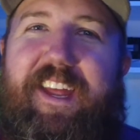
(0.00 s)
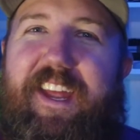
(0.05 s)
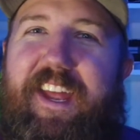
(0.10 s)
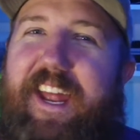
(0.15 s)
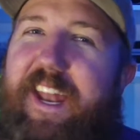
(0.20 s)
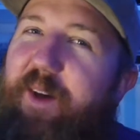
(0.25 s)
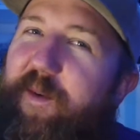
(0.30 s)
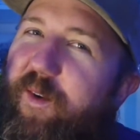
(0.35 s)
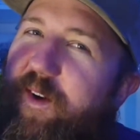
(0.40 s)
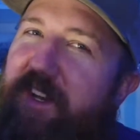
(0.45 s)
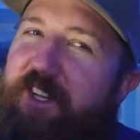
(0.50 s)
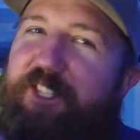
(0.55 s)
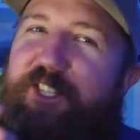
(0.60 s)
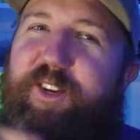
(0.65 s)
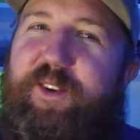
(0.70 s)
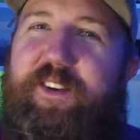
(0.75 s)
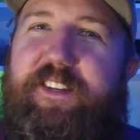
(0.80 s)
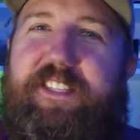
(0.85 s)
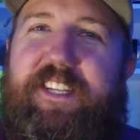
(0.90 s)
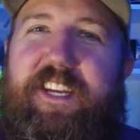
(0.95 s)
And I want to
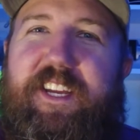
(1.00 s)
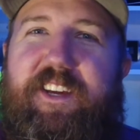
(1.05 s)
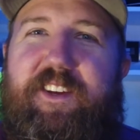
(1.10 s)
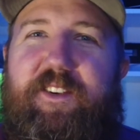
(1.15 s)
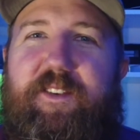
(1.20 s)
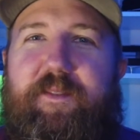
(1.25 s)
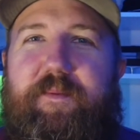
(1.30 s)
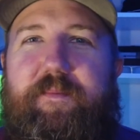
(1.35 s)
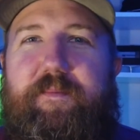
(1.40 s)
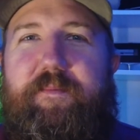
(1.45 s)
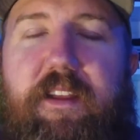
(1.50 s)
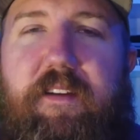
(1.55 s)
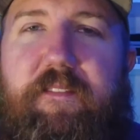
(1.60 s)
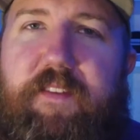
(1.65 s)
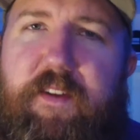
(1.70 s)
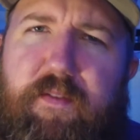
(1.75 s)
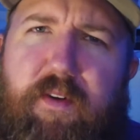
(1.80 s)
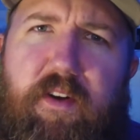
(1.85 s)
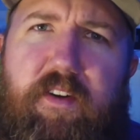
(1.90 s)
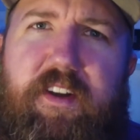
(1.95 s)
show it to you. If
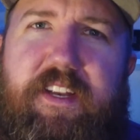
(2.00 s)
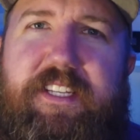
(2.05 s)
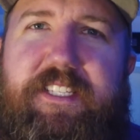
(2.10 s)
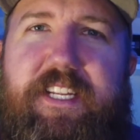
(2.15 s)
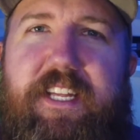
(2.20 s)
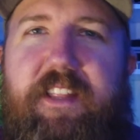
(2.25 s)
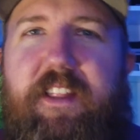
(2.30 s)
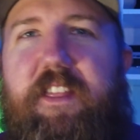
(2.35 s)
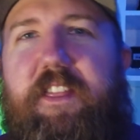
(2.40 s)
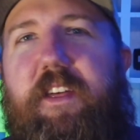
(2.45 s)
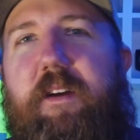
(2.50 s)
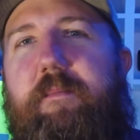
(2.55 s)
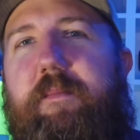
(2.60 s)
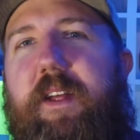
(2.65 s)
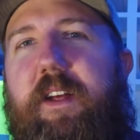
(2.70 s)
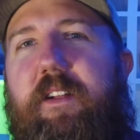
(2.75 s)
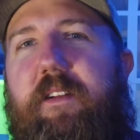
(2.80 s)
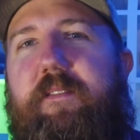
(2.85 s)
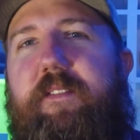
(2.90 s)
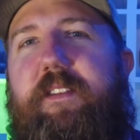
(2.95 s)
you've already seen the
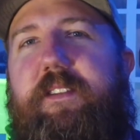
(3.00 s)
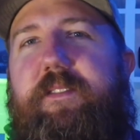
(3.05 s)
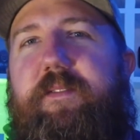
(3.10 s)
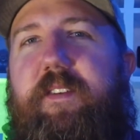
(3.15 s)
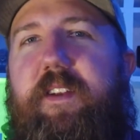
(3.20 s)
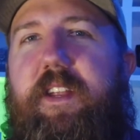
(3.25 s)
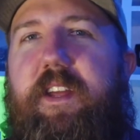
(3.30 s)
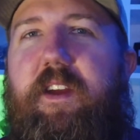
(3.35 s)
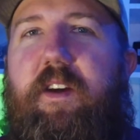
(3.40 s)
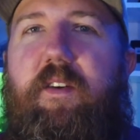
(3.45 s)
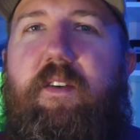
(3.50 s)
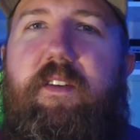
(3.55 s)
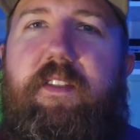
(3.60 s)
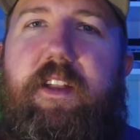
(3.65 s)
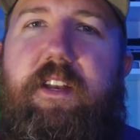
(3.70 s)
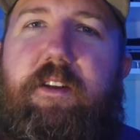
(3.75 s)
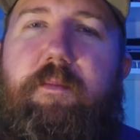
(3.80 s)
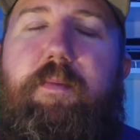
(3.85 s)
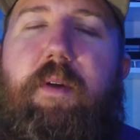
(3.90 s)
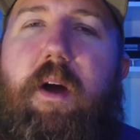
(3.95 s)
thumbnail of this video,
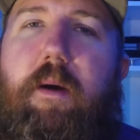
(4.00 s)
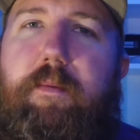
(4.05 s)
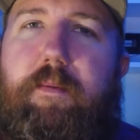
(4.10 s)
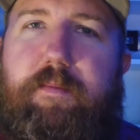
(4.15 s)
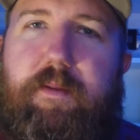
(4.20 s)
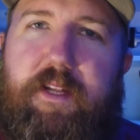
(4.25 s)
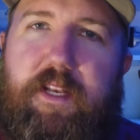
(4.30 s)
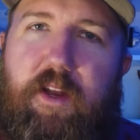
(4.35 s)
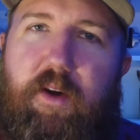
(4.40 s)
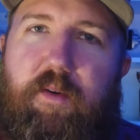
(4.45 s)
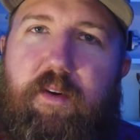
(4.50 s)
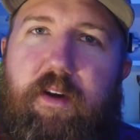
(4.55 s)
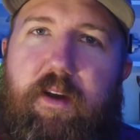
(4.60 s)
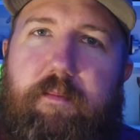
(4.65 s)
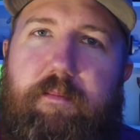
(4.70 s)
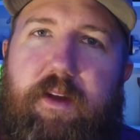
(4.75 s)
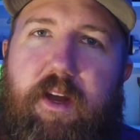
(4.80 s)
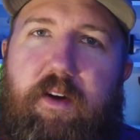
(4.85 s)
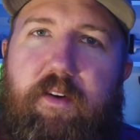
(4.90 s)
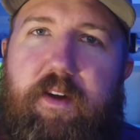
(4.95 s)
then you probably know where
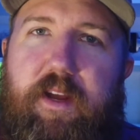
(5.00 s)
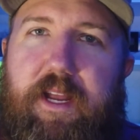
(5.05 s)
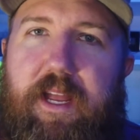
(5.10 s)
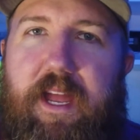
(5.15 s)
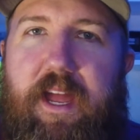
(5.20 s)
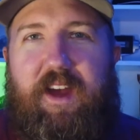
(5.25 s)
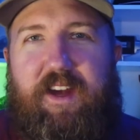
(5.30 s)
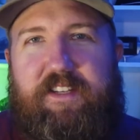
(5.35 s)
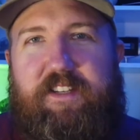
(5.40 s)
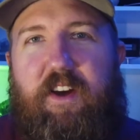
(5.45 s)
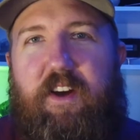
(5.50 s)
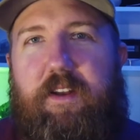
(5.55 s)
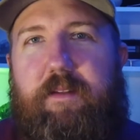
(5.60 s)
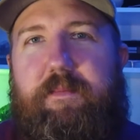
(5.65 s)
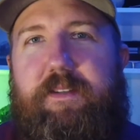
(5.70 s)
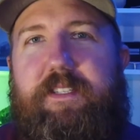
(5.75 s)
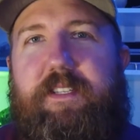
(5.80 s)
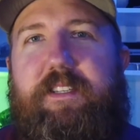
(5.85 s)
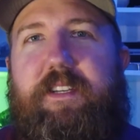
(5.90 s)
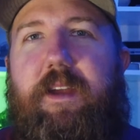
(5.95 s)
I'm going.
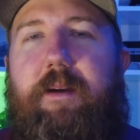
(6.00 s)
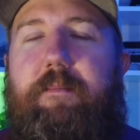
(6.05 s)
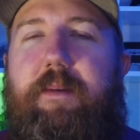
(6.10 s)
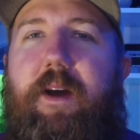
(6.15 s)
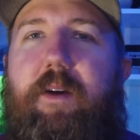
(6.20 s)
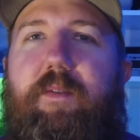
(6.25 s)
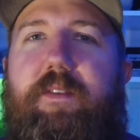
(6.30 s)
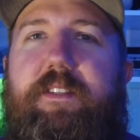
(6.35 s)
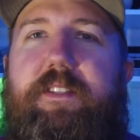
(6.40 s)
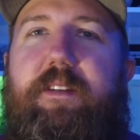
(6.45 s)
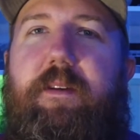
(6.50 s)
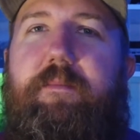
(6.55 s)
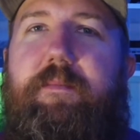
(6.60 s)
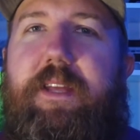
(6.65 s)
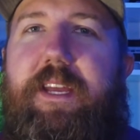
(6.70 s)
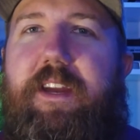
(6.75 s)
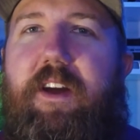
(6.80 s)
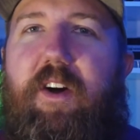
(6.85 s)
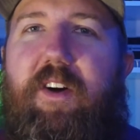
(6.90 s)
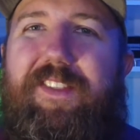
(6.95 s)
Autonomous has come out with
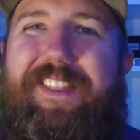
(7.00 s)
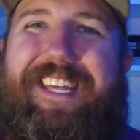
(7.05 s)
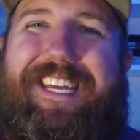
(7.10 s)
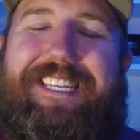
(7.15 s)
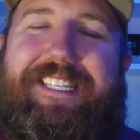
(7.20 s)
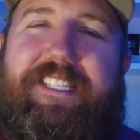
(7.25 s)
something called the